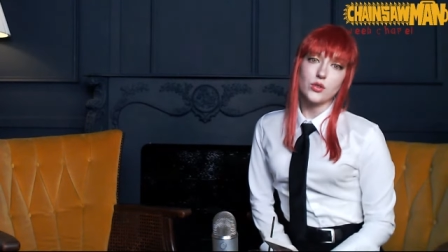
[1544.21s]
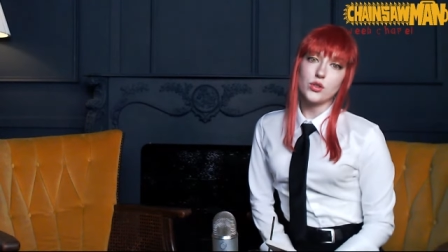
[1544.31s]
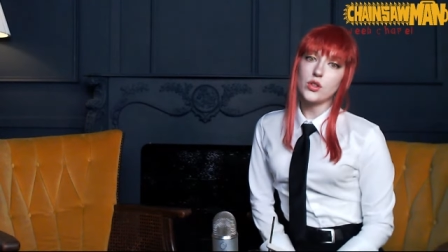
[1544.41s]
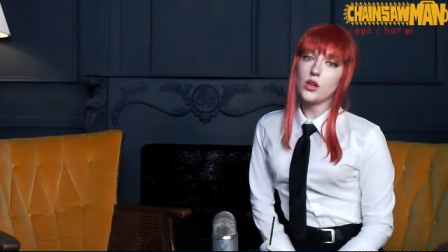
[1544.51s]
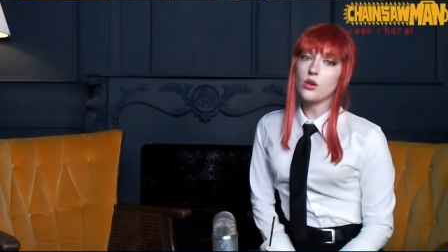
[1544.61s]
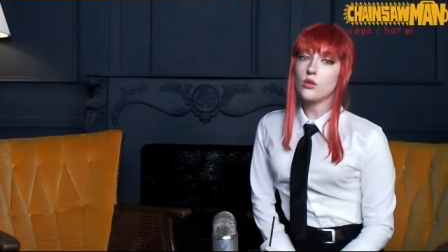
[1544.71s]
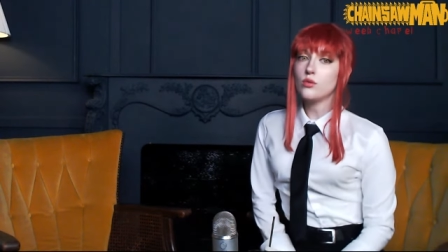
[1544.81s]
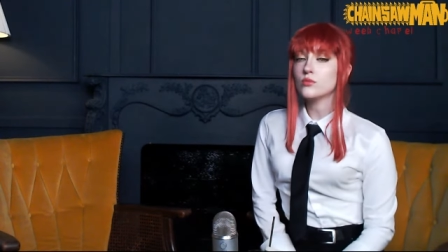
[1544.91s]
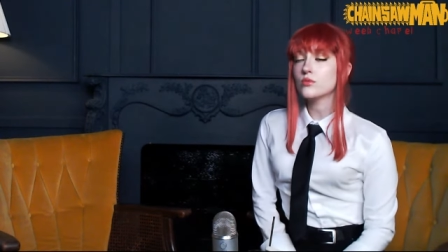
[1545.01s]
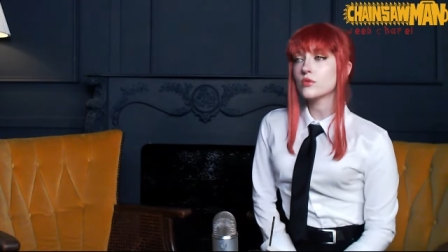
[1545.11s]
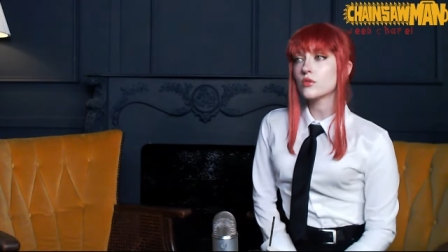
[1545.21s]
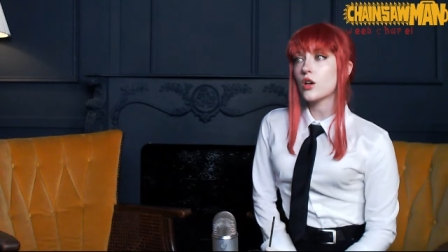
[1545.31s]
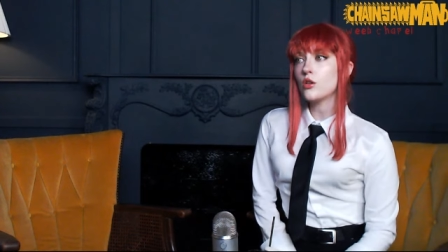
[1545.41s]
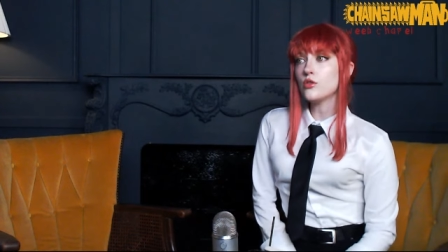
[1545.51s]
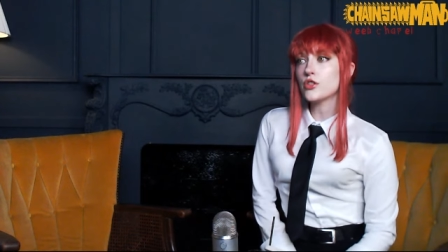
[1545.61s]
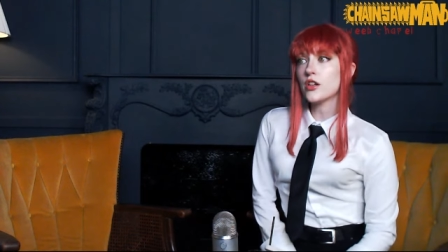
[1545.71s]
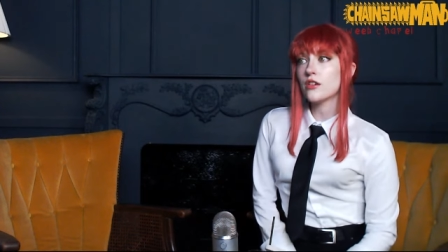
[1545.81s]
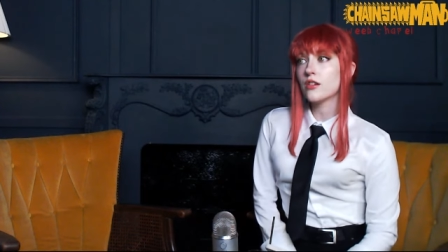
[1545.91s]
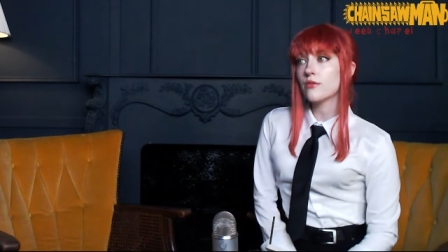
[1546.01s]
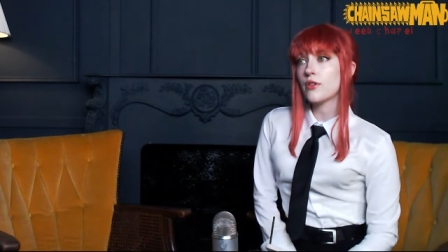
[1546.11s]
You know,
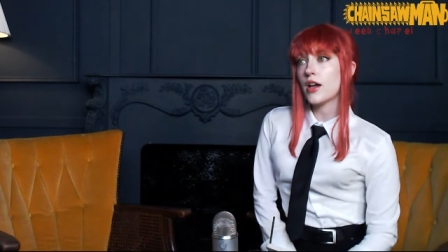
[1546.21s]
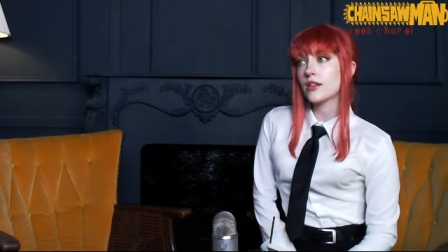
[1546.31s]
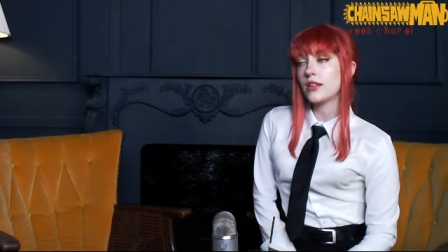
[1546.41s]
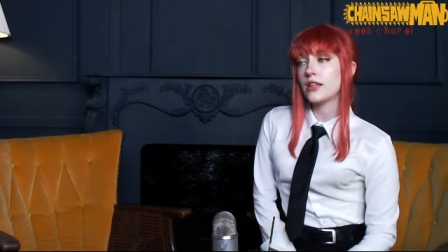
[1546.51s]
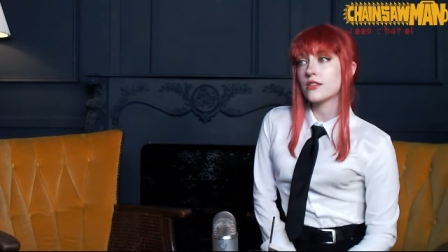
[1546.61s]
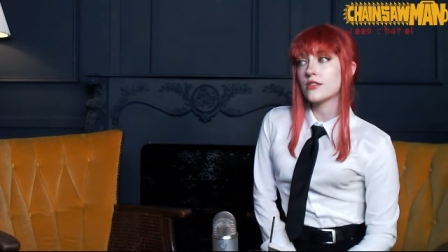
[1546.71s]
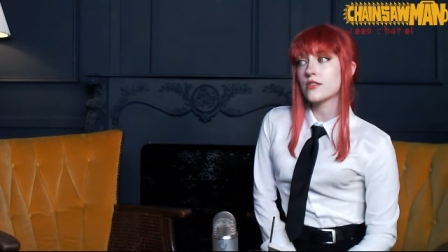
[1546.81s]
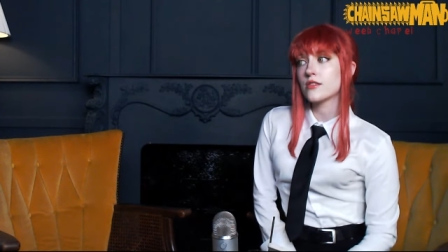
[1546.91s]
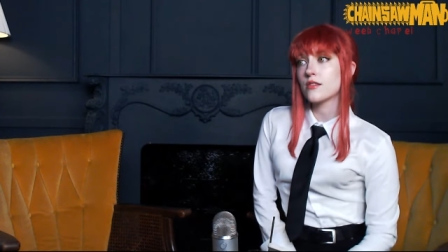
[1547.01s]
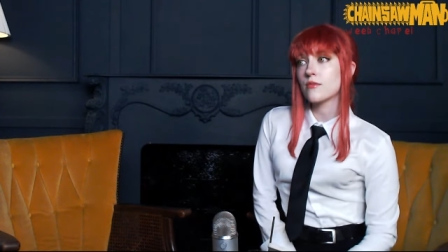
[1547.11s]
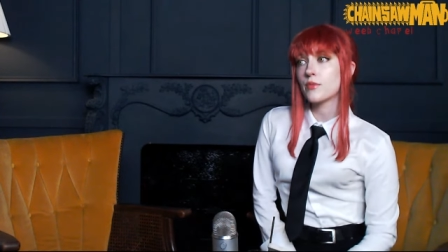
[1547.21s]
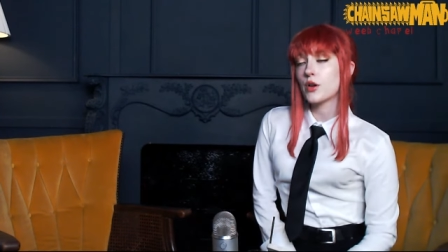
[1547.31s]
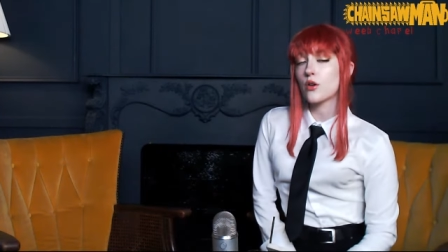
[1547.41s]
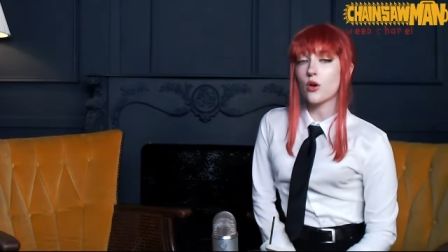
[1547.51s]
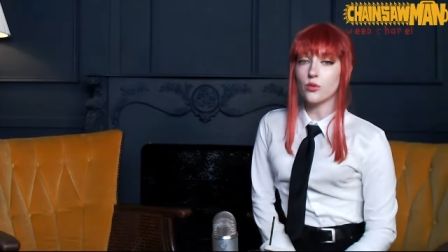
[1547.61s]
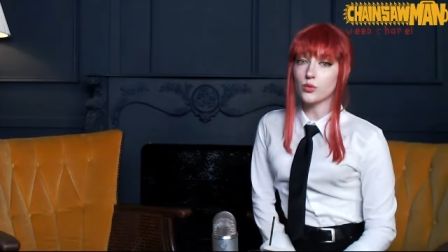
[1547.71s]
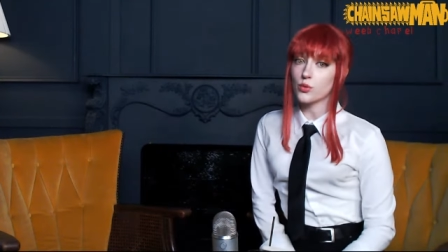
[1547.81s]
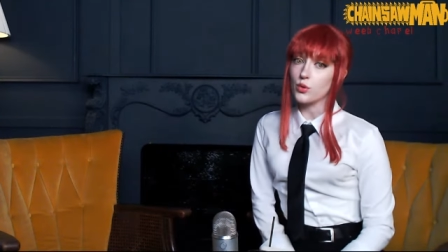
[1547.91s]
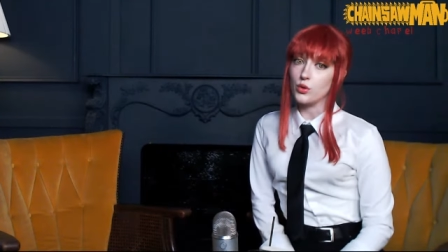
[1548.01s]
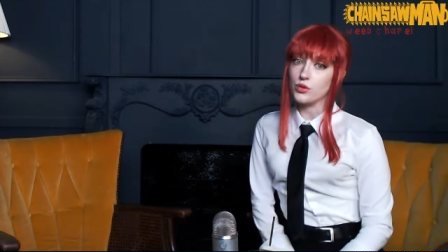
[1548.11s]
OSHA violates their own
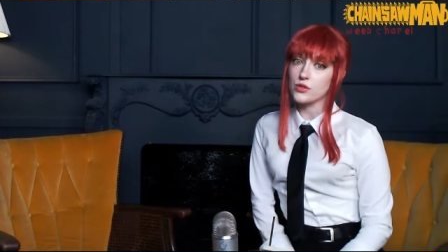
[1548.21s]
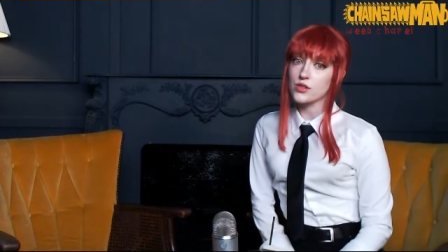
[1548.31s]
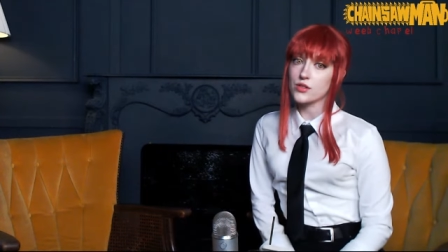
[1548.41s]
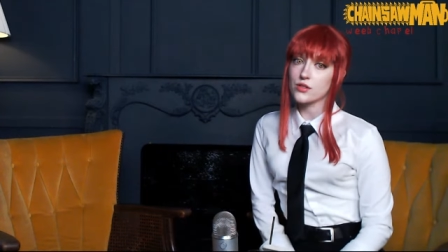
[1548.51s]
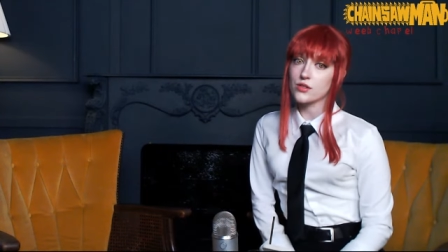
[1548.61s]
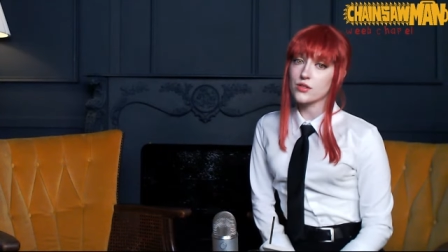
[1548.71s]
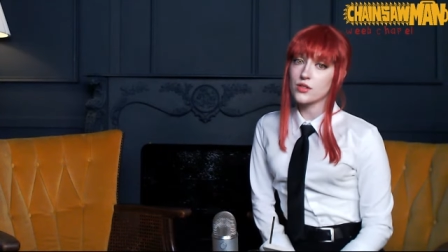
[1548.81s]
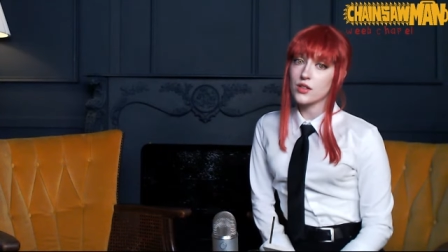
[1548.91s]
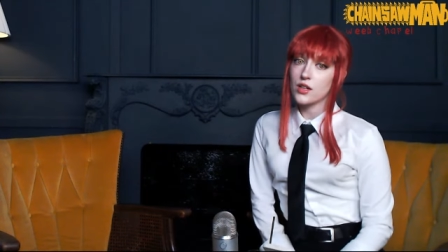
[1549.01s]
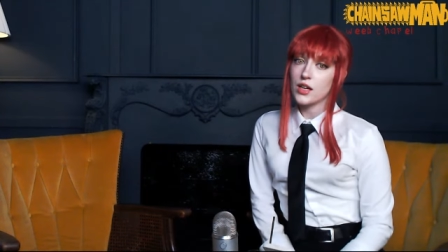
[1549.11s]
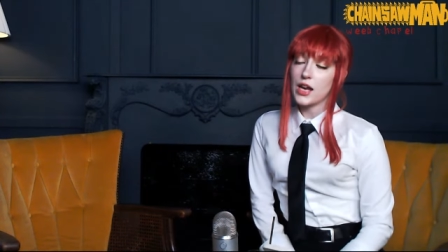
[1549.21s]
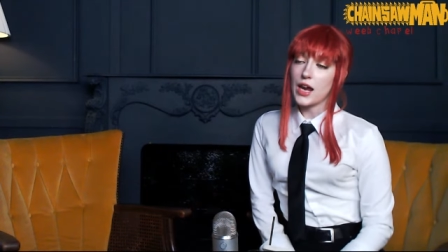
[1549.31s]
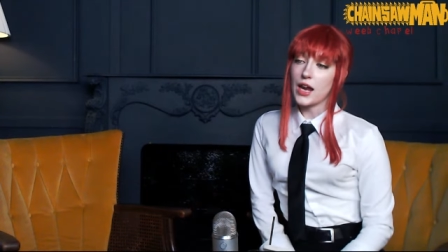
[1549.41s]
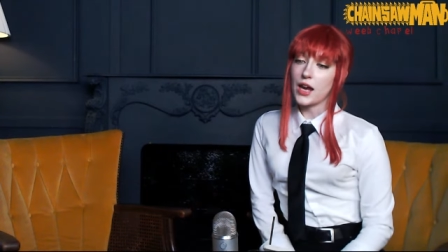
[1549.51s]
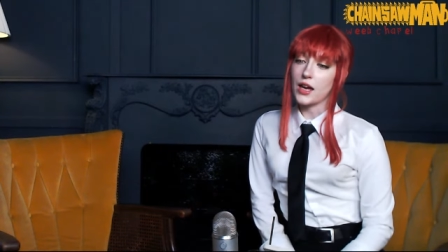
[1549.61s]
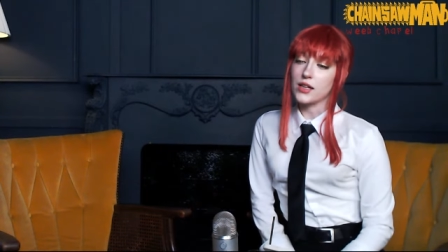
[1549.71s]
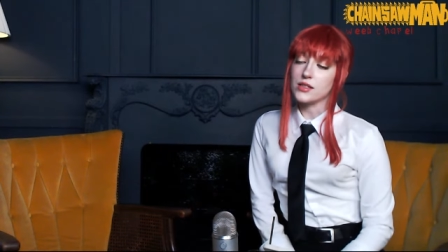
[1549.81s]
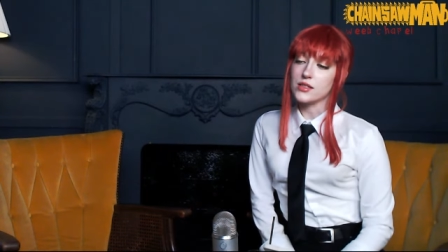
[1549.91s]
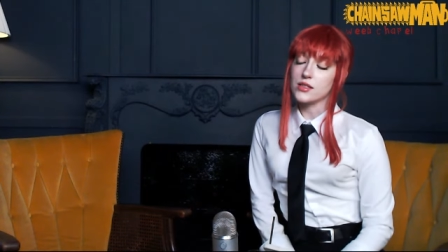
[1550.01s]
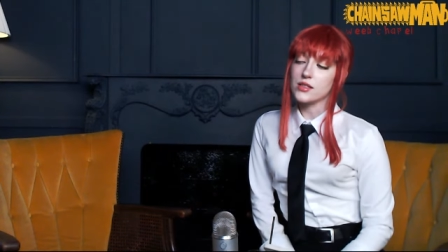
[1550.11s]
rules,
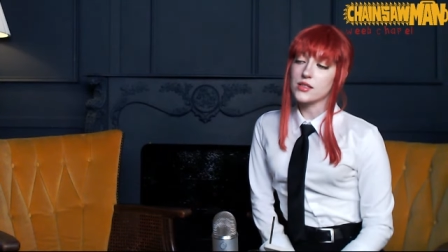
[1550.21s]
and